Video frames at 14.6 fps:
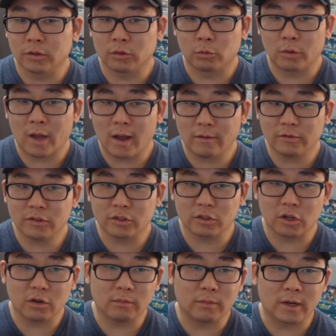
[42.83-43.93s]
We have
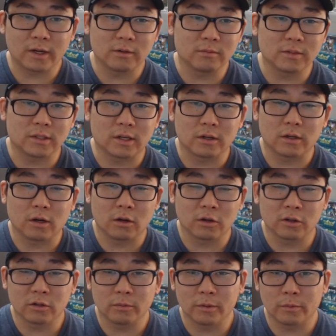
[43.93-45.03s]
some items that are
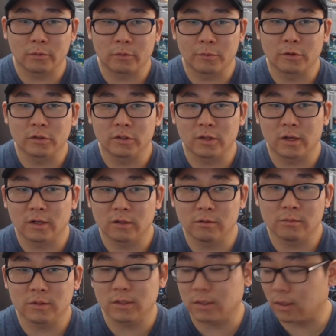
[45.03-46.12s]
going to be promotional
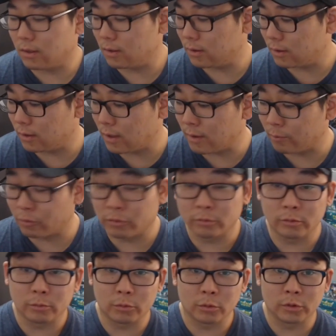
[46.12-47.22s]
items and pr
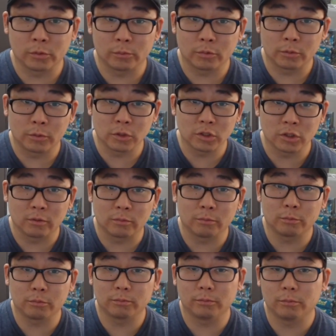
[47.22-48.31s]
pr
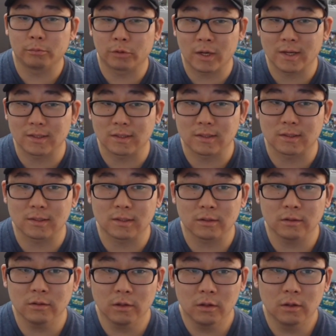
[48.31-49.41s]
promotional prices
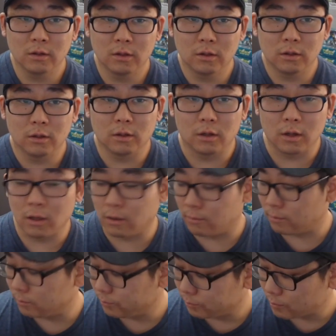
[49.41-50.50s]
too.
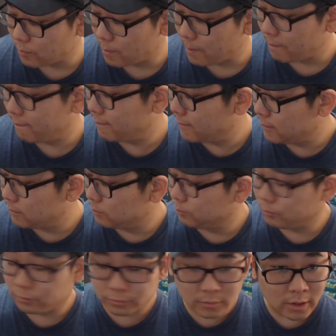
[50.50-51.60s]
Um,
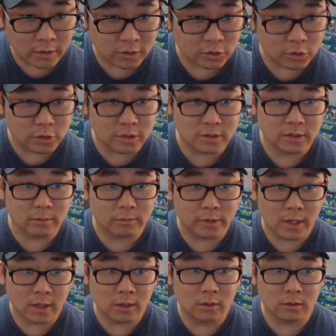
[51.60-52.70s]
I'll show you some
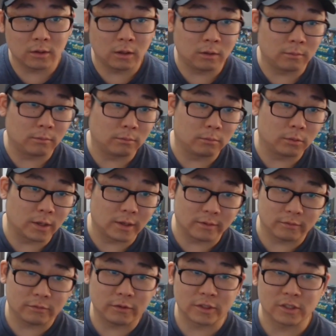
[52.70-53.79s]
now. Um,
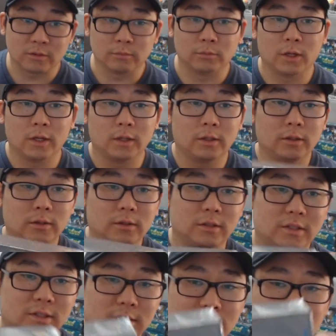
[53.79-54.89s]
got Flesh and Blood. This is